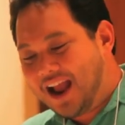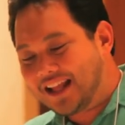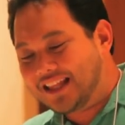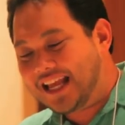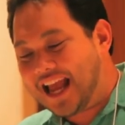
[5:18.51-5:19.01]

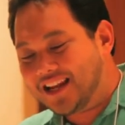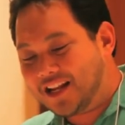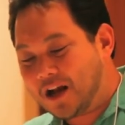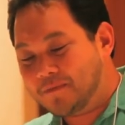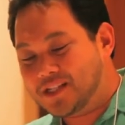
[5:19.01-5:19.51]
In the end, it
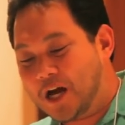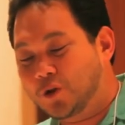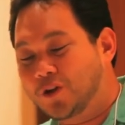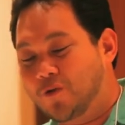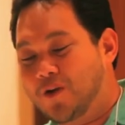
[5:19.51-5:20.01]
comes down
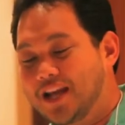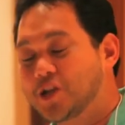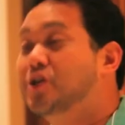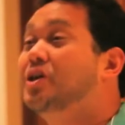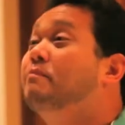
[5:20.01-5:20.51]
to the
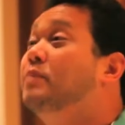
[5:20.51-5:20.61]
relationship